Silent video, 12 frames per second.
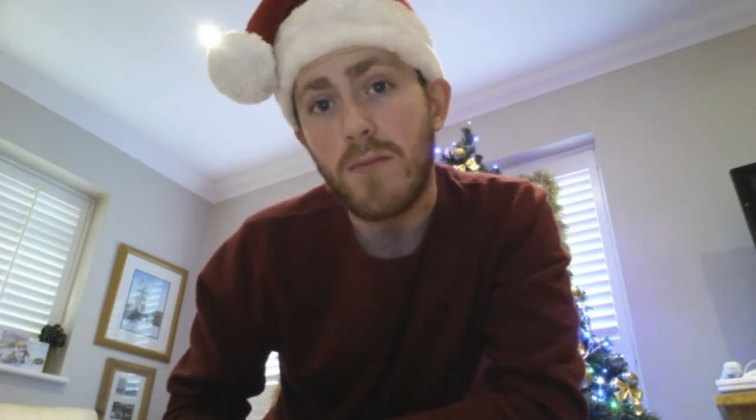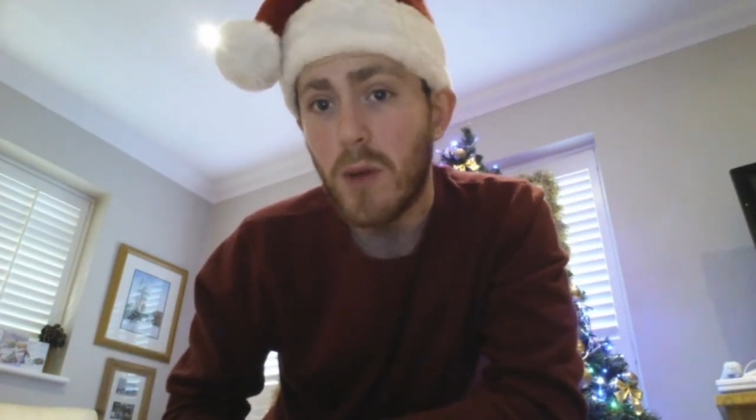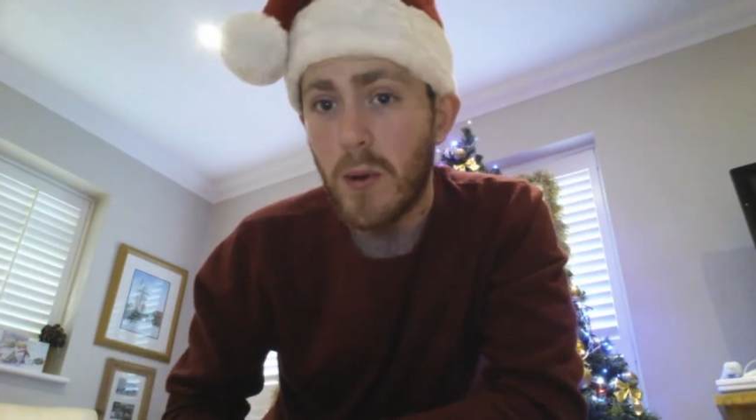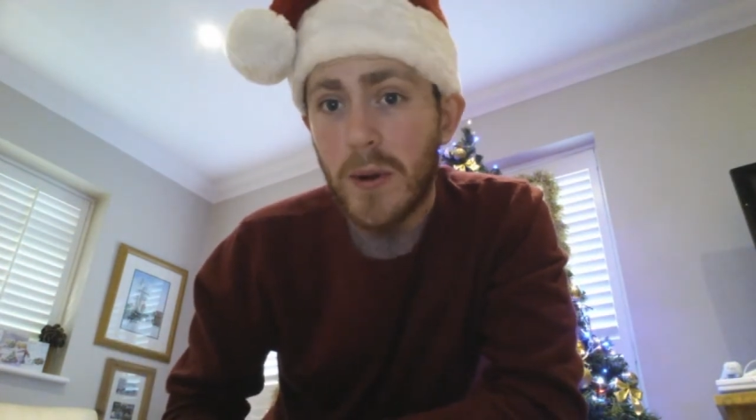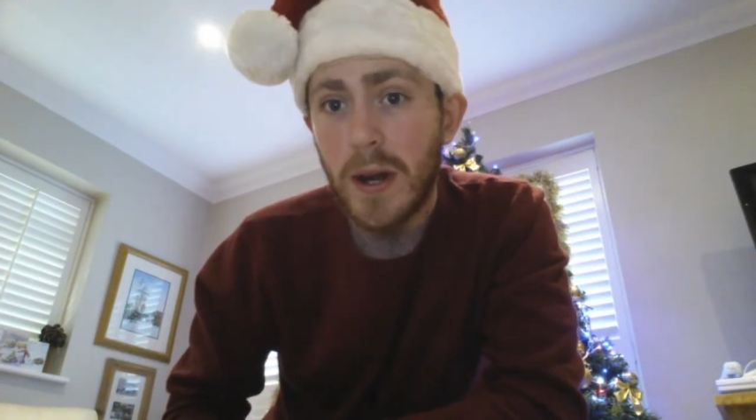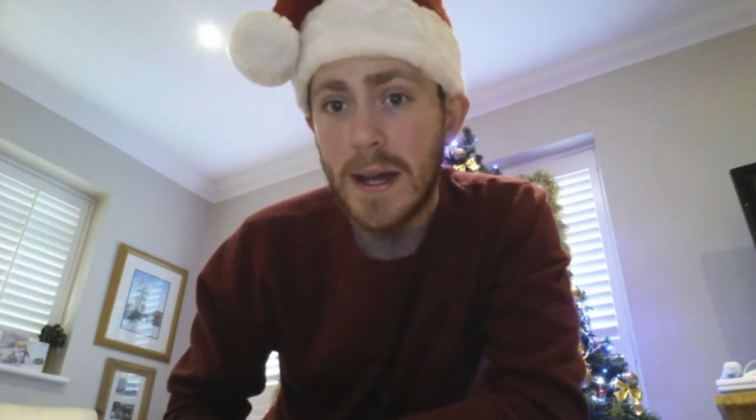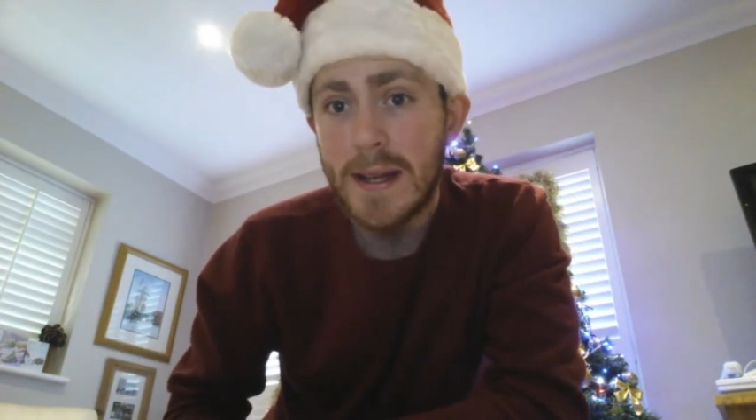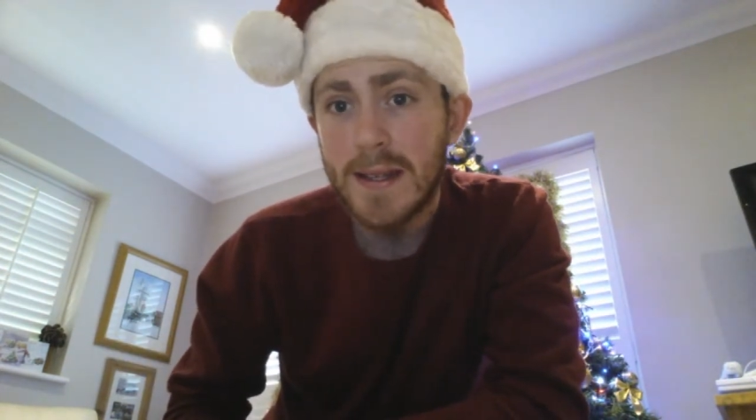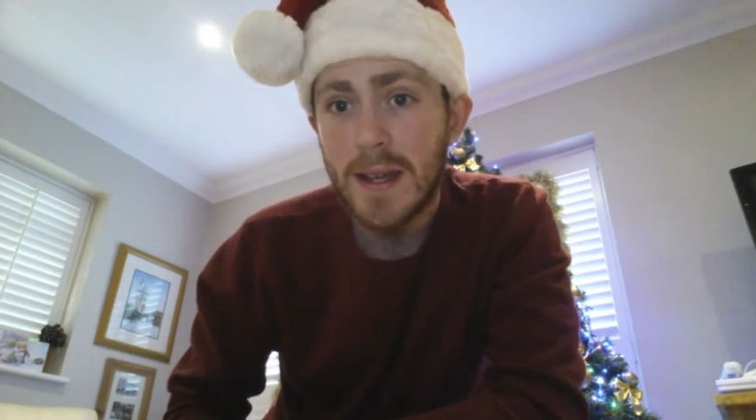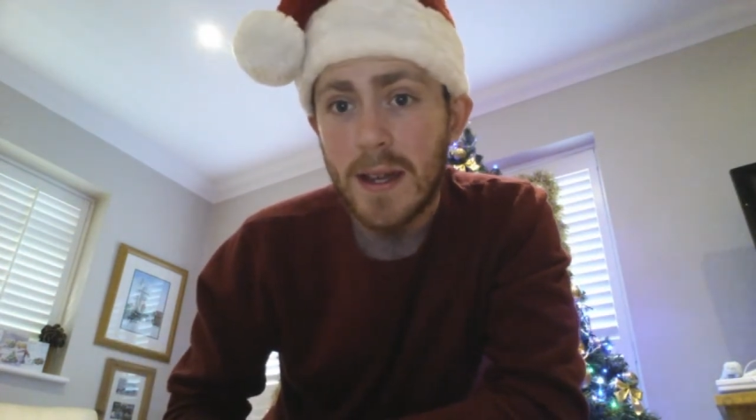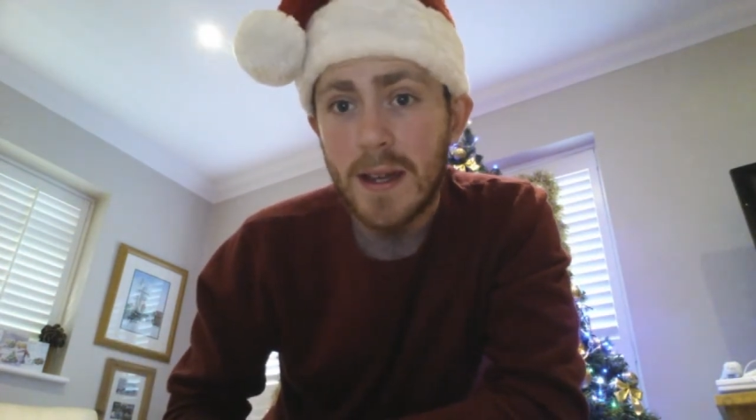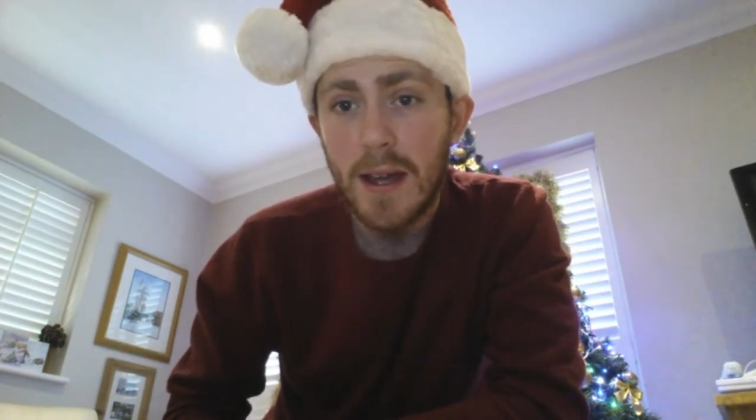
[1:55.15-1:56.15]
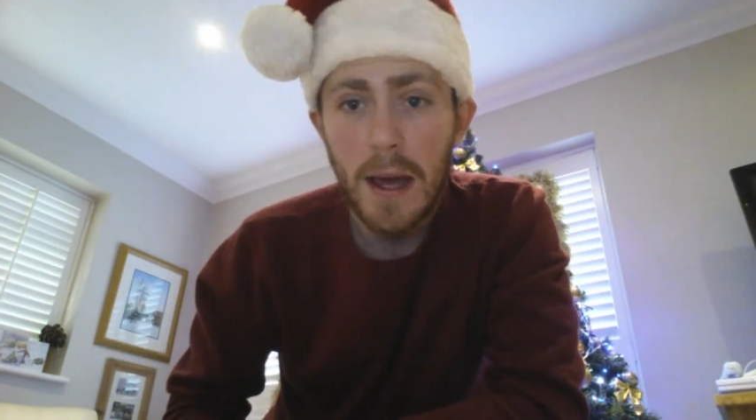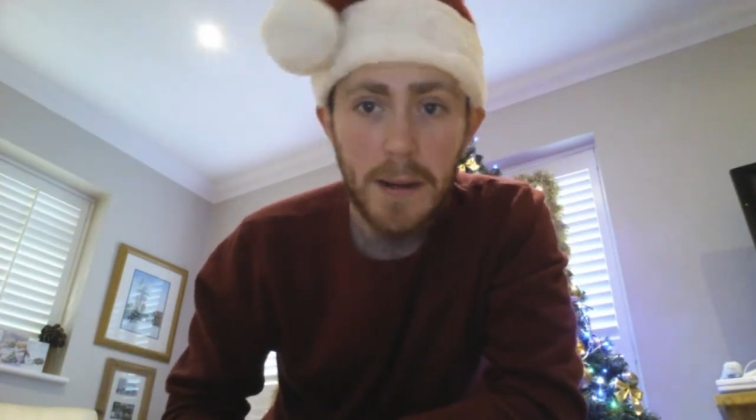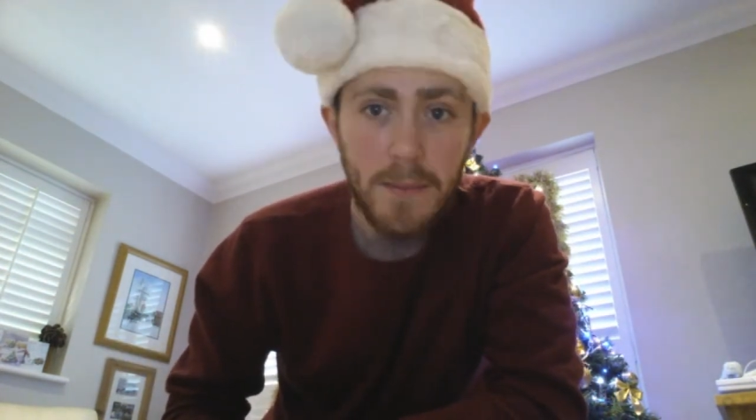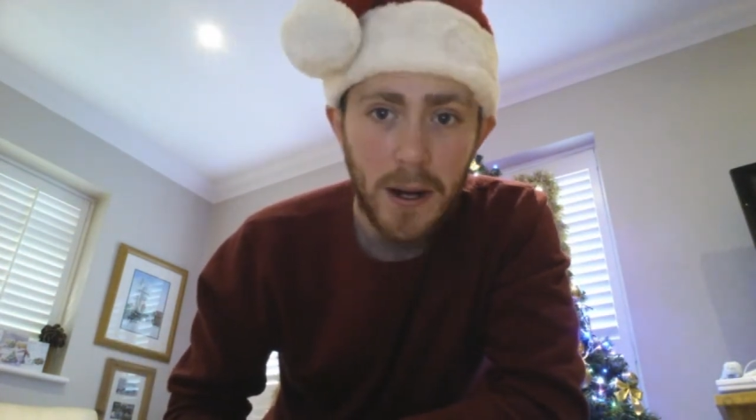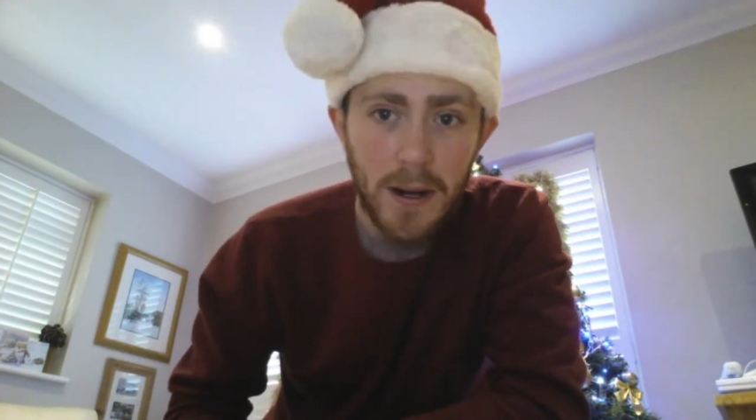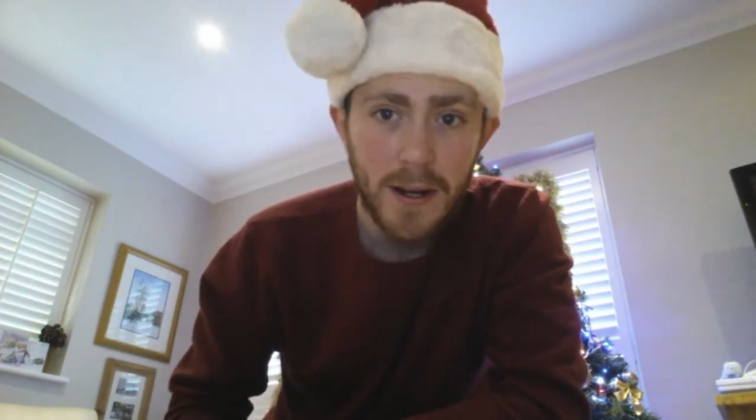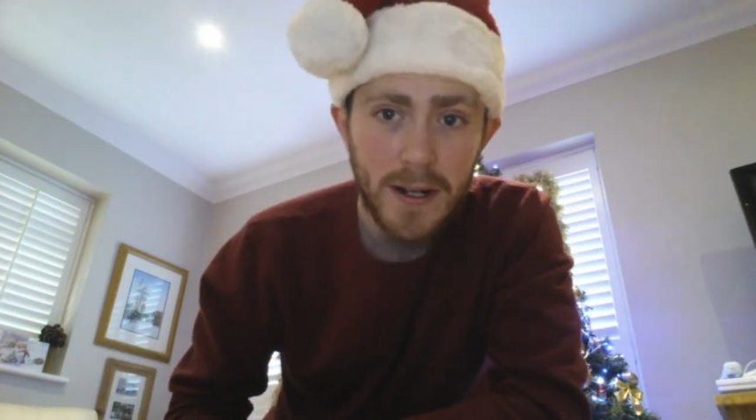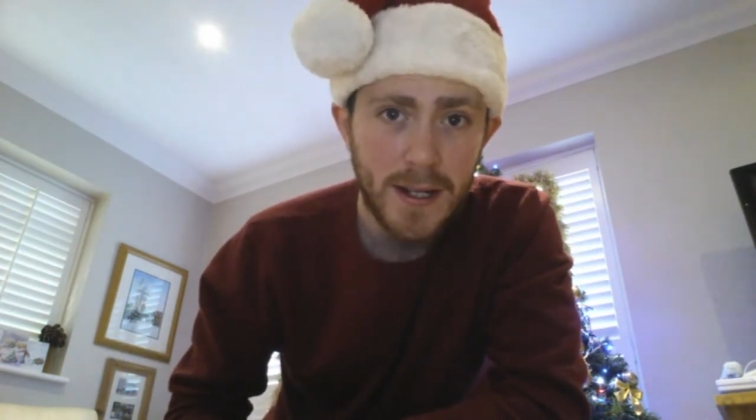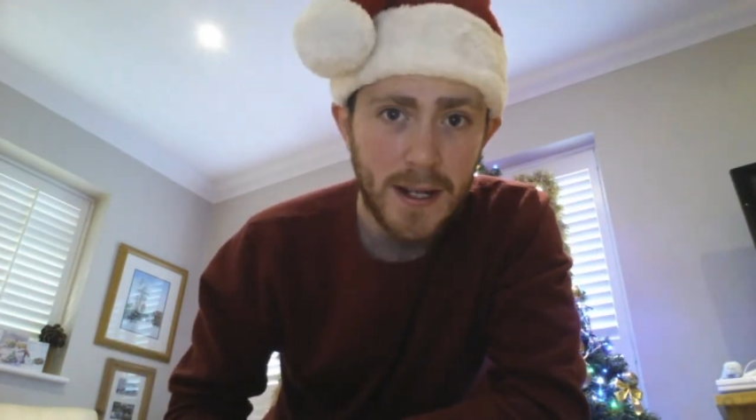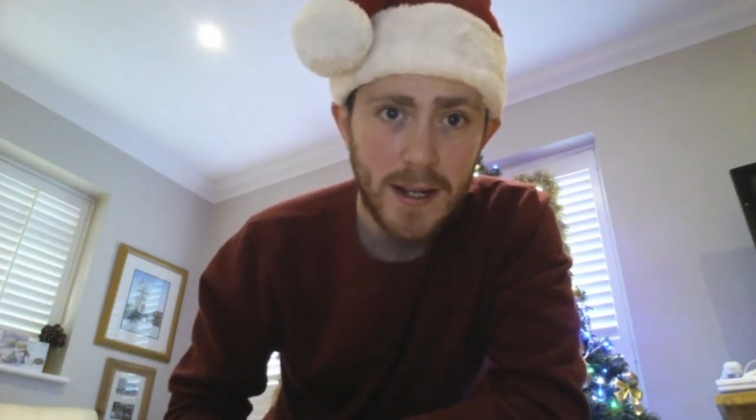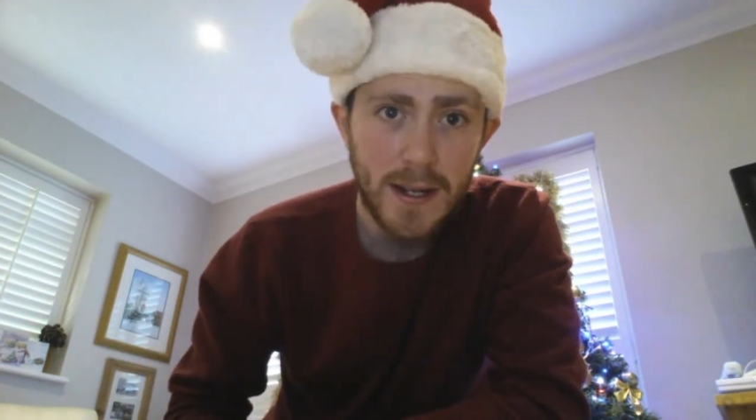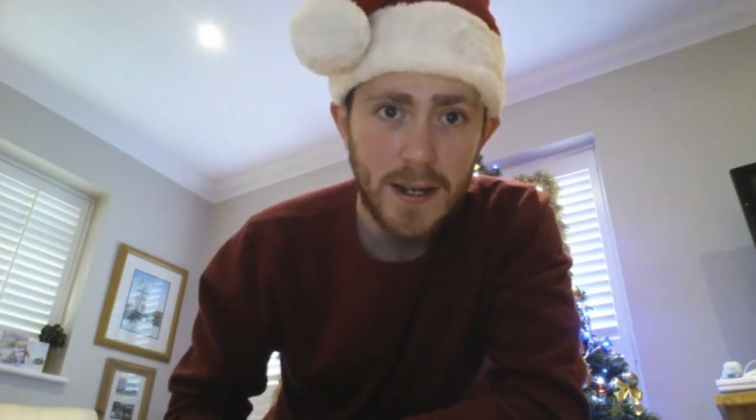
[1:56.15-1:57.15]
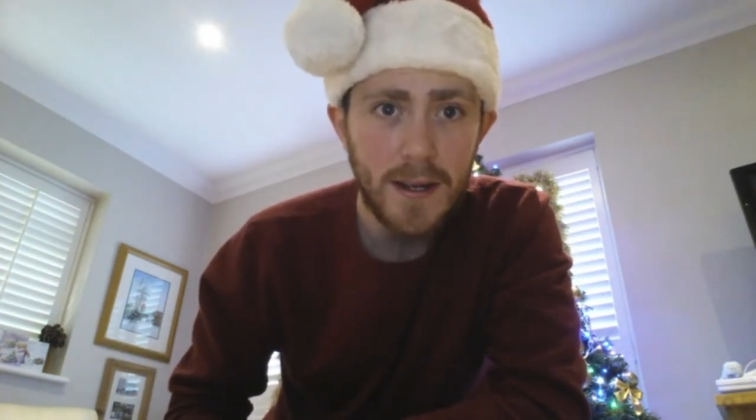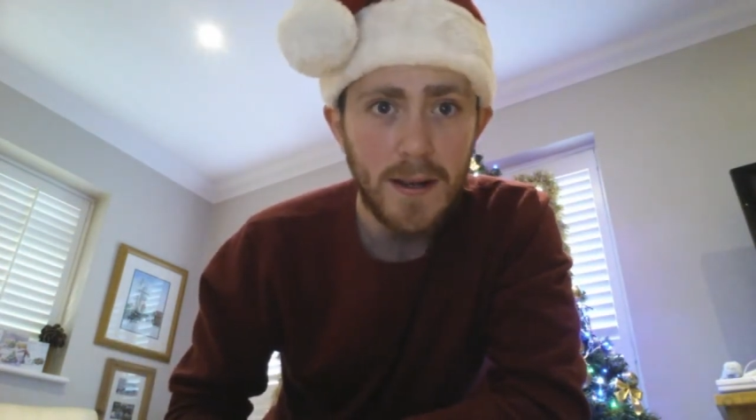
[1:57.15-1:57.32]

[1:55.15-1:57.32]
moralising and marketing.